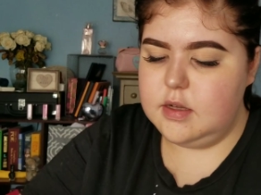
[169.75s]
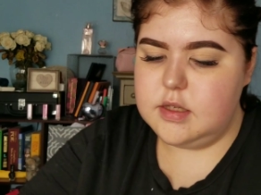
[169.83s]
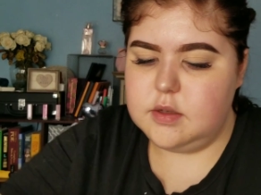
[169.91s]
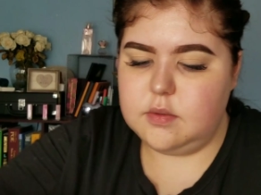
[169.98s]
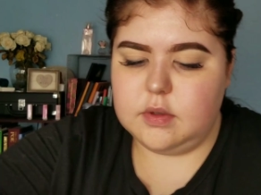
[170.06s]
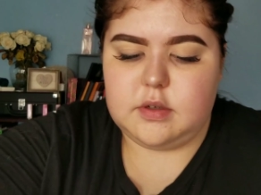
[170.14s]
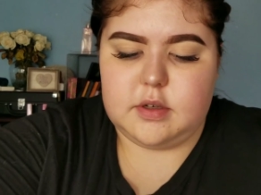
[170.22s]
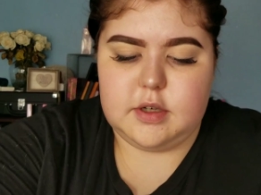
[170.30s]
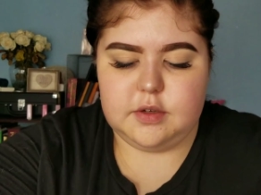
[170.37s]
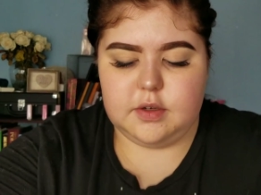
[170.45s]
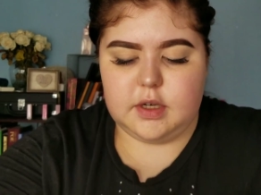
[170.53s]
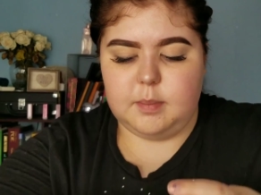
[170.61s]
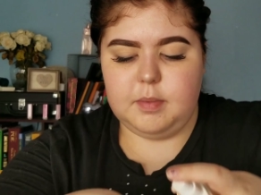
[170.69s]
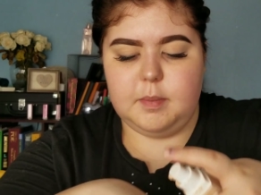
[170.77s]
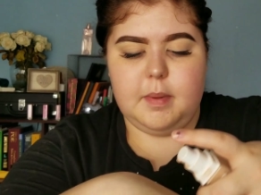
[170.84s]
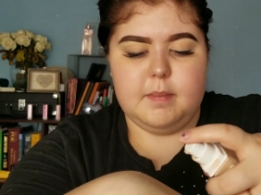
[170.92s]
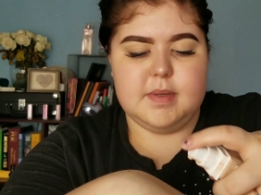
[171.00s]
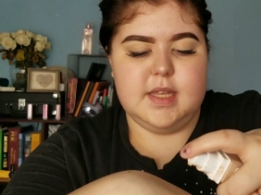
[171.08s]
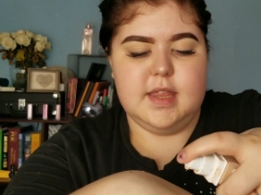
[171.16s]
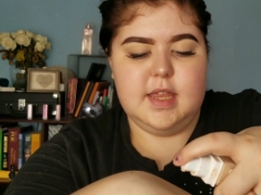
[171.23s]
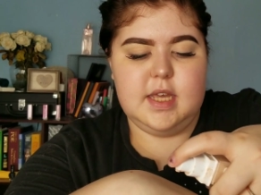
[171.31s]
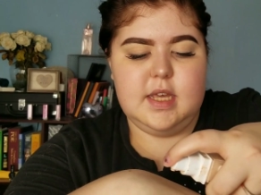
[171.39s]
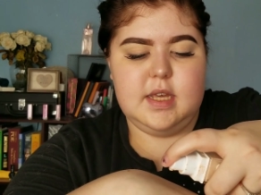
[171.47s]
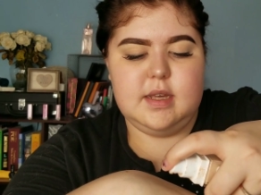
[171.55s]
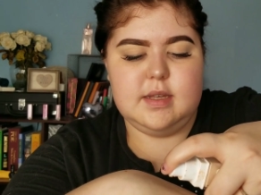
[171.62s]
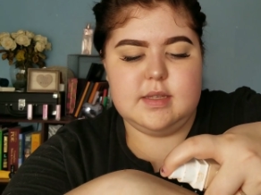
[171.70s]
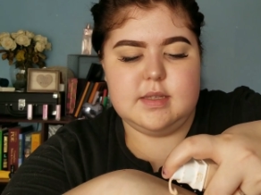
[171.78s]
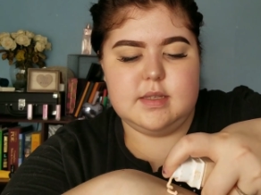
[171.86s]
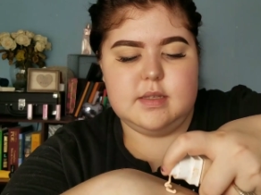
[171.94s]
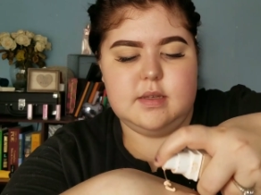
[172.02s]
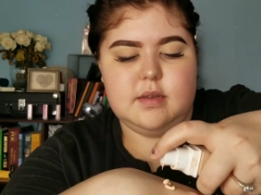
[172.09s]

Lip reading: So we're going to do a couple pumps of this.